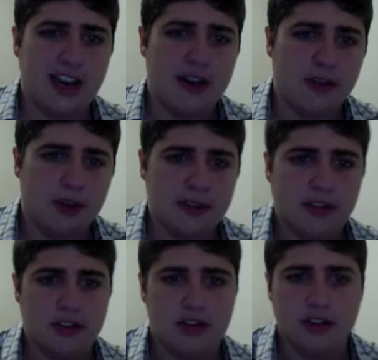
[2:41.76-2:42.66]
Everything
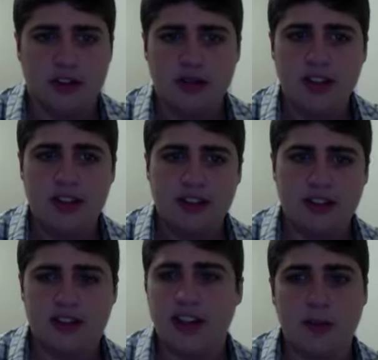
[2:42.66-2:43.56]
else was there, but
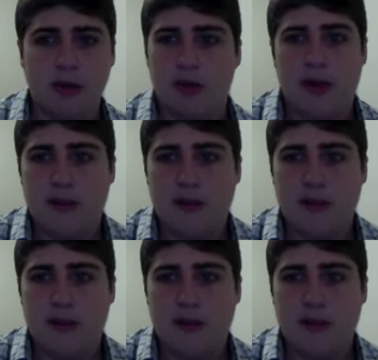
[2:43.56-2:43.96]
those three matches were